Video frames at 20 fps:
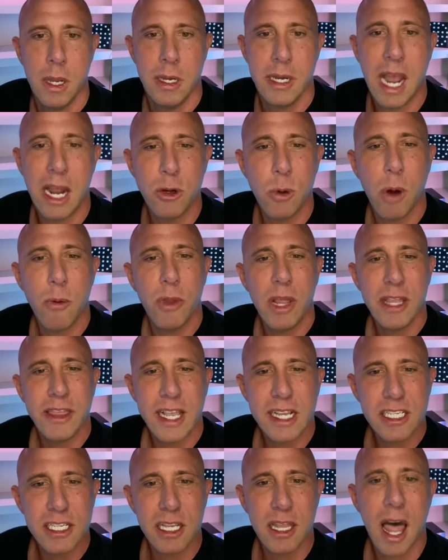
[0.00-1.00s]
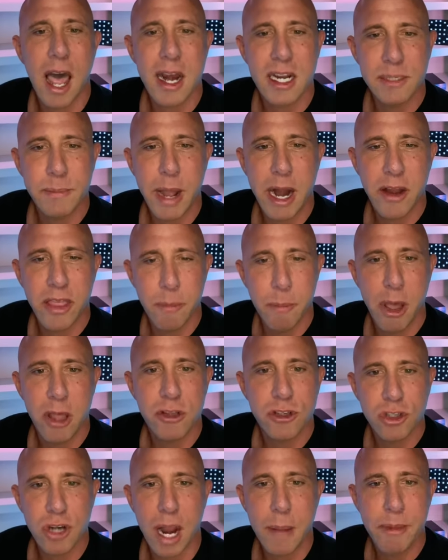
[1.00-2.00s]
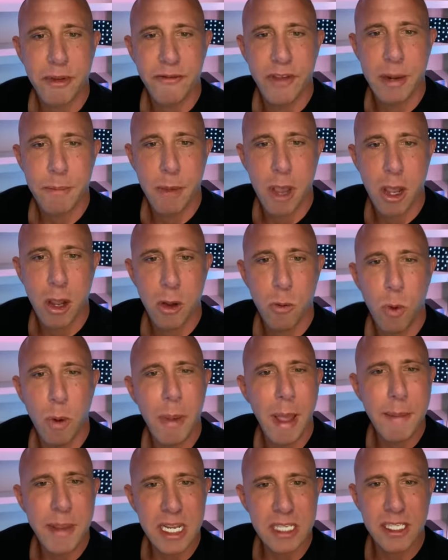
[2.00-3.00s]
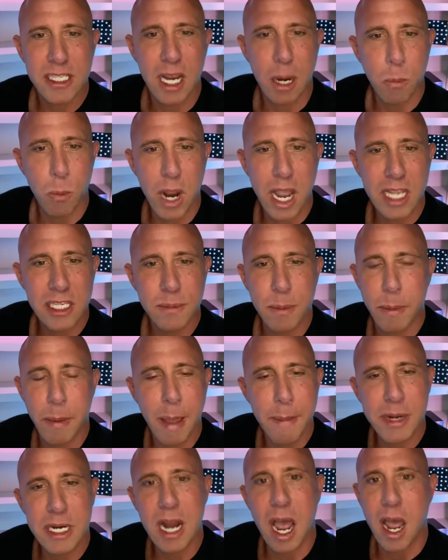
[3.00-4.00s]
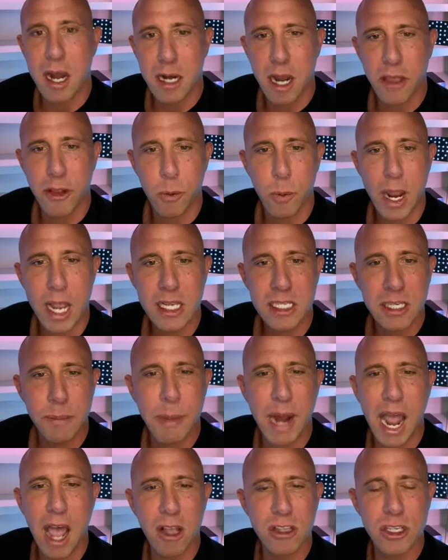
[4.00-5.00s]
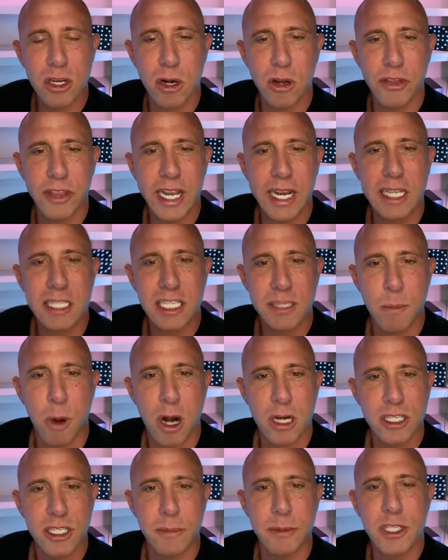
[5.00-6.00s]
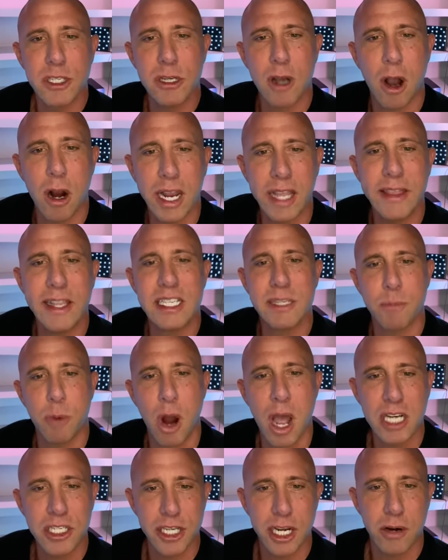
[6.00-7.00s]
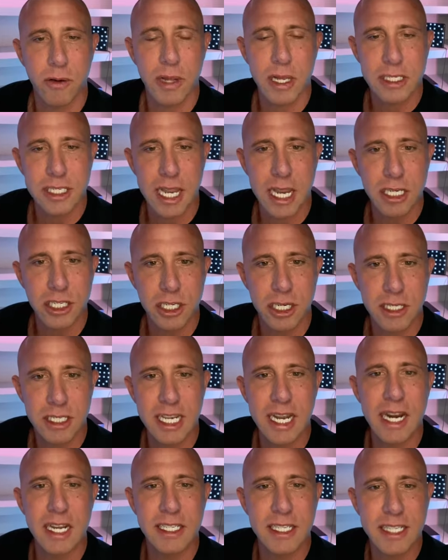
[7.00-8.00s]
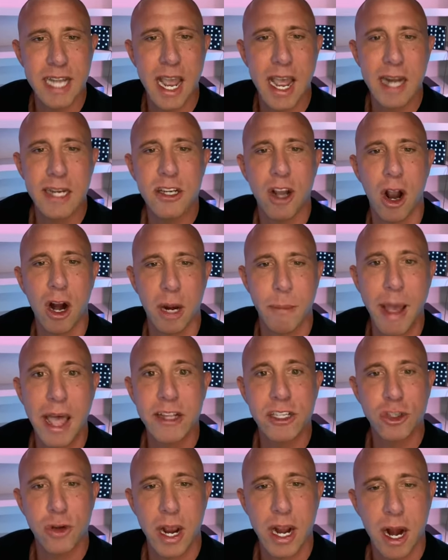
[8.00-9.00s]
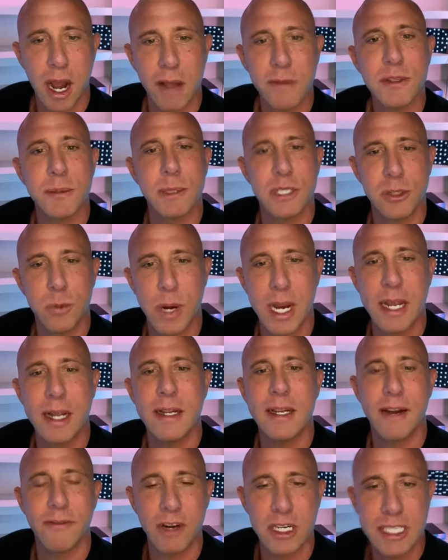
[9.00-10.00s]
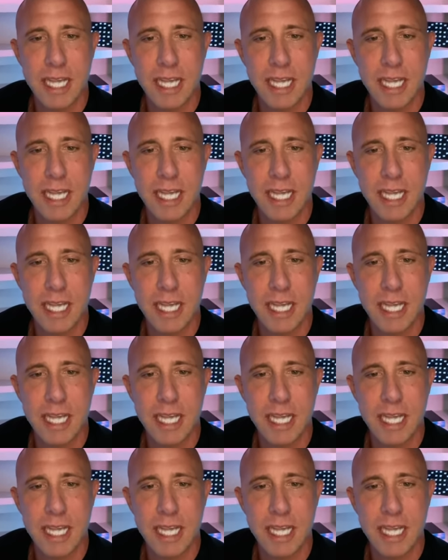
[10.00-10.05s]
Now, do I really think Solana is better than both Stripe and Venmo? Well, maybe in some ways, but maybe not in other ways. But I also don't think it's smart to talk in these broad generalizations and instead talk about trade-offs between different